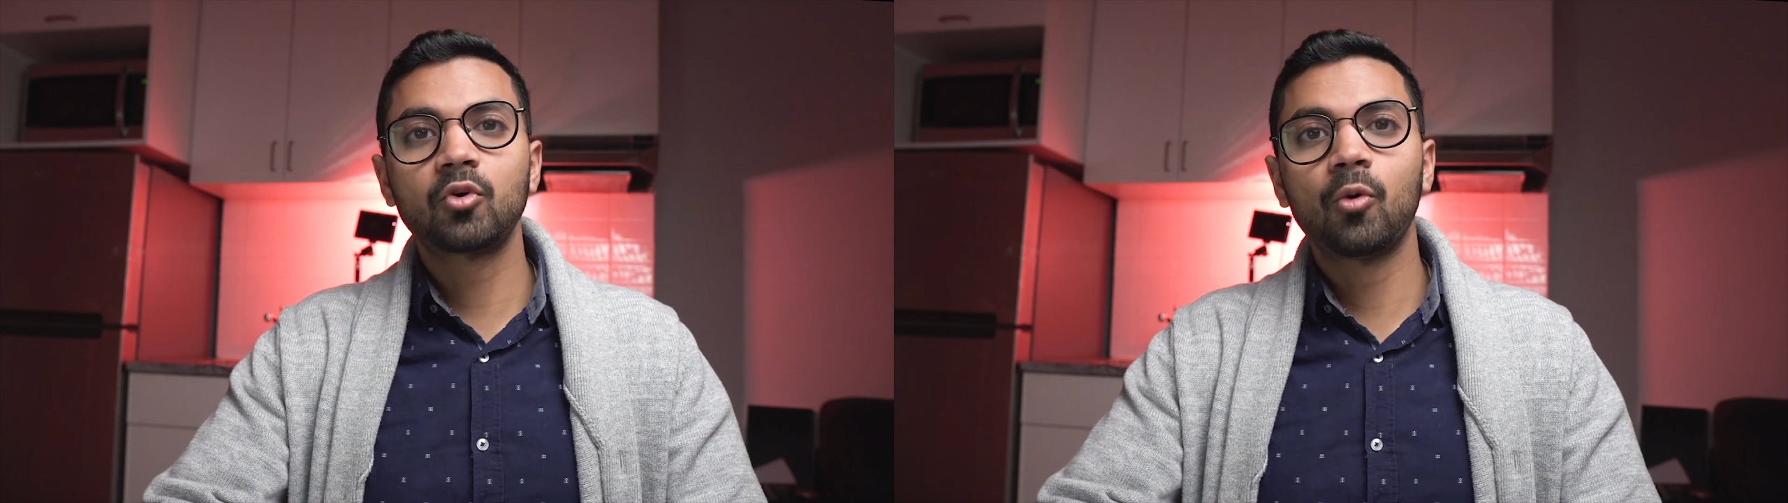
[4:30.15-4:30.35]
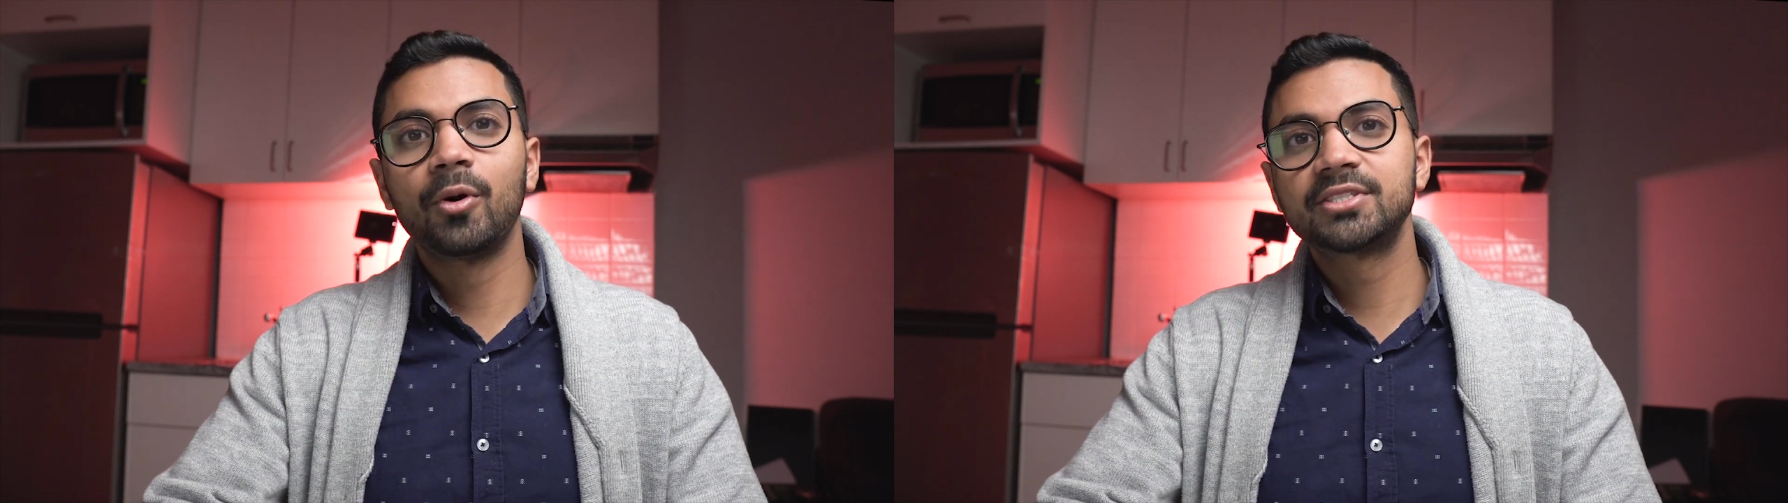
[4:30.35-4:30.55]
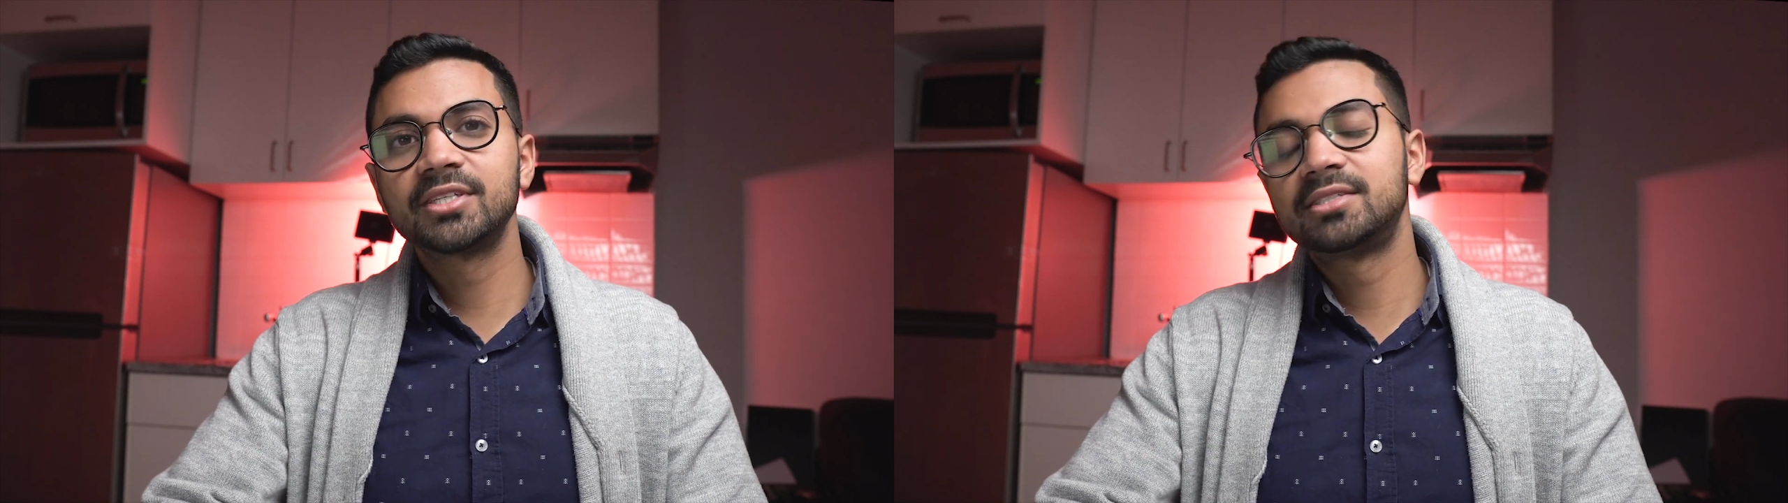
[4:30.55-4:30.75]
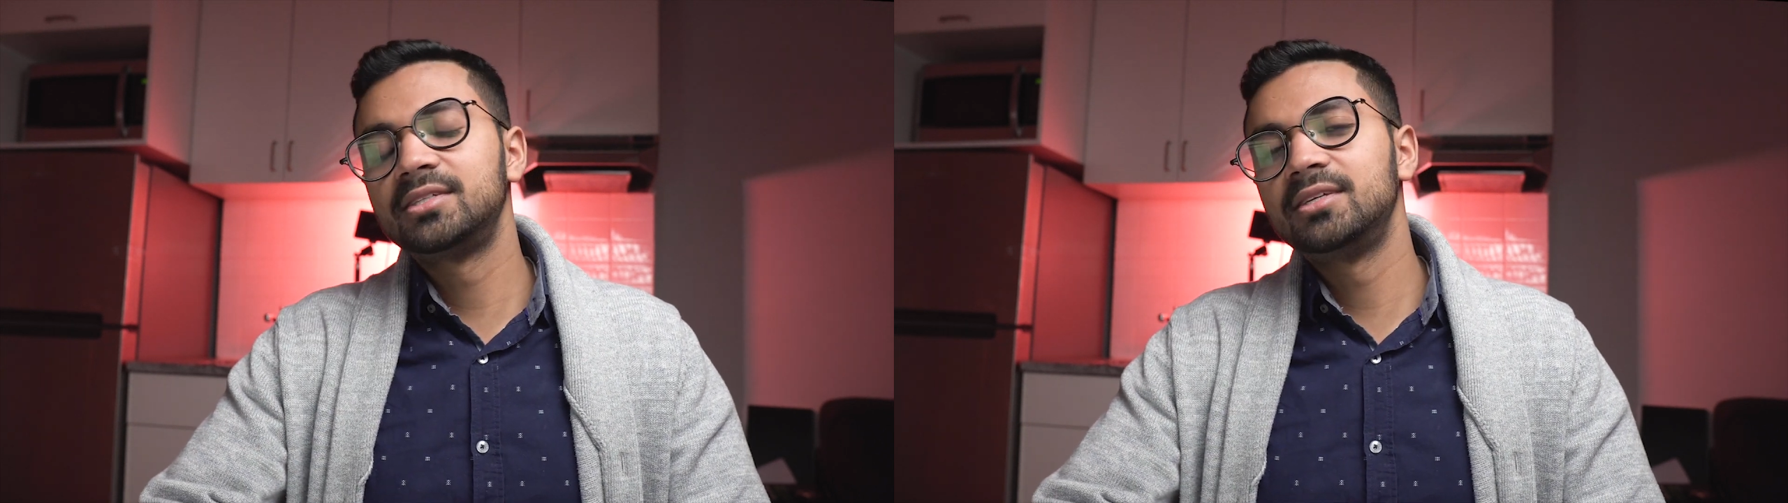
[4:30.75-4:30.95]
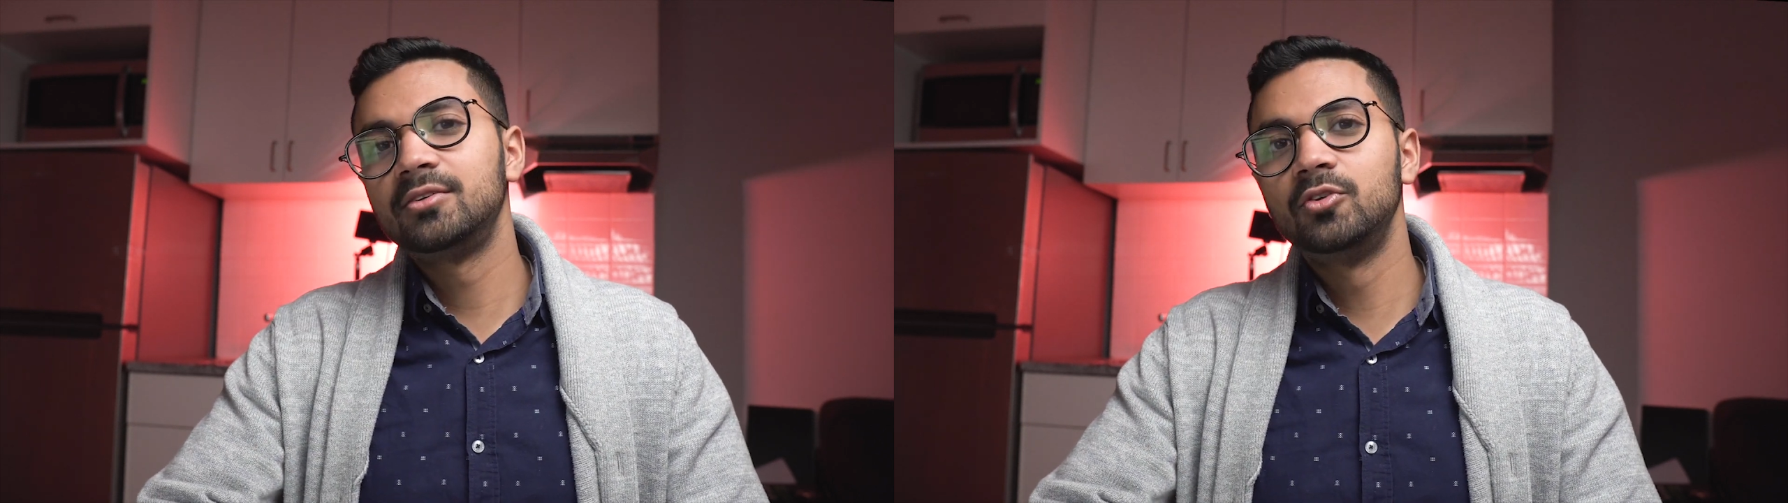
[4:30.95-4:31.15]

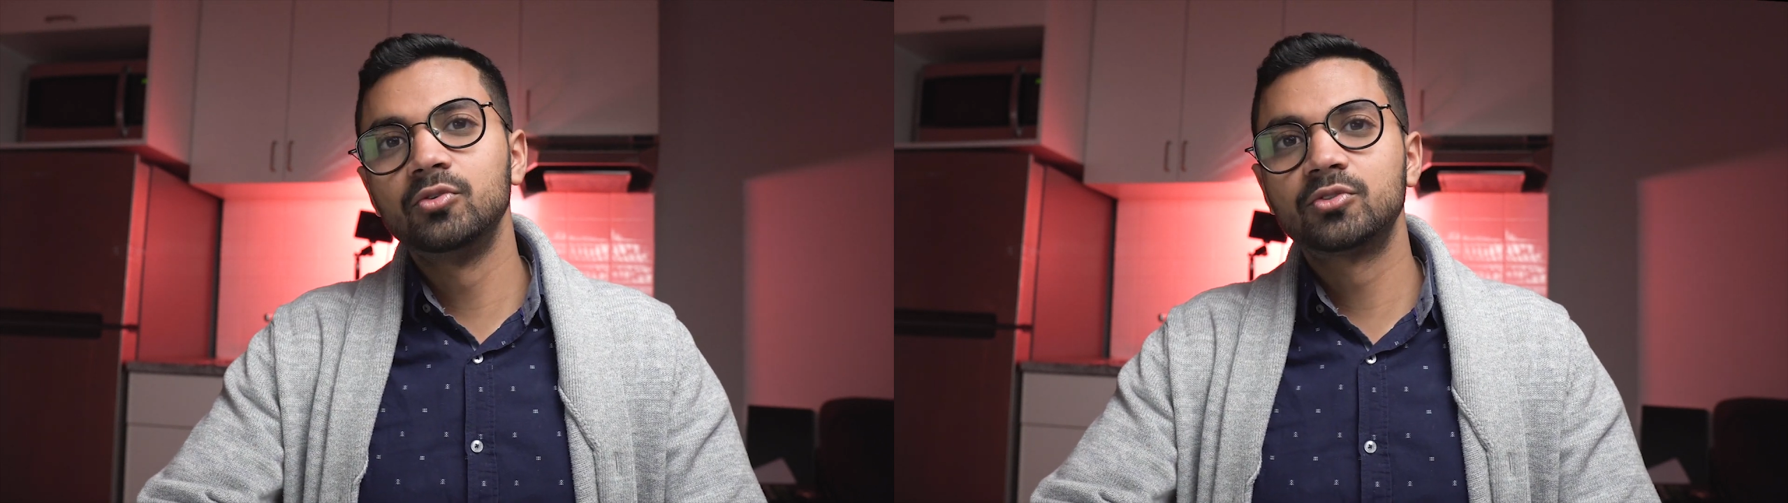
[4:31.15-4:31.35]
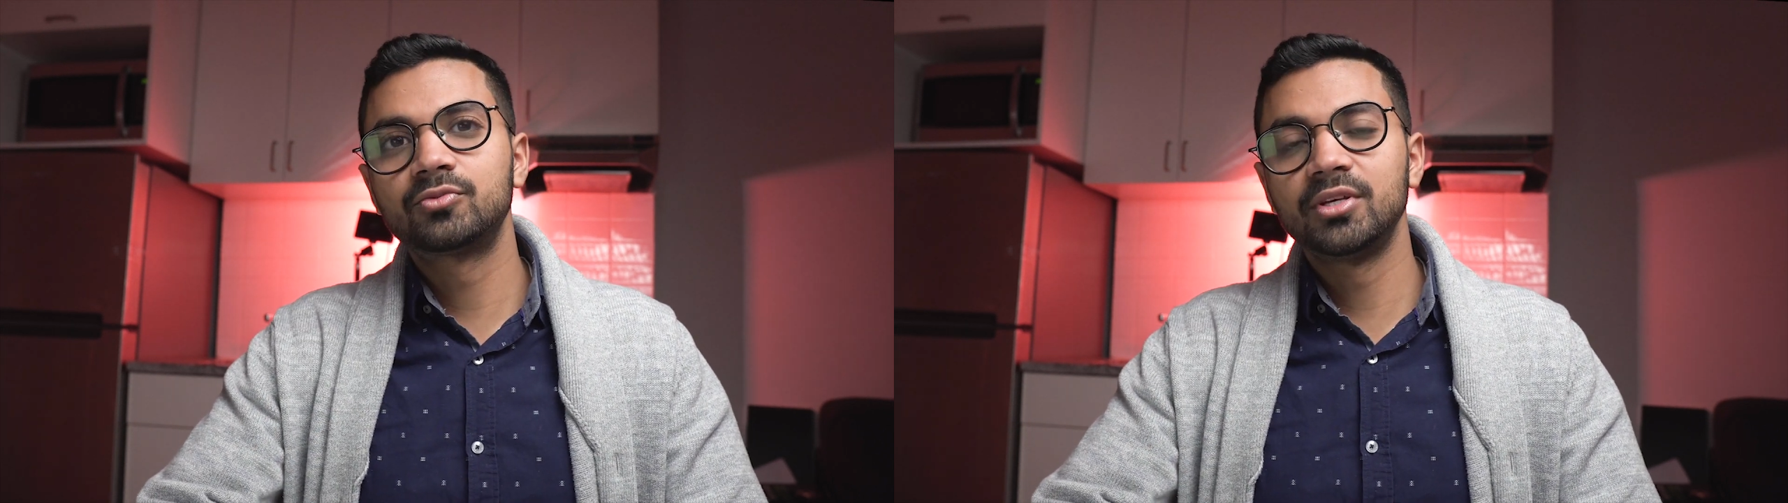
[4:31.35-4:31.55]
Cobalt-60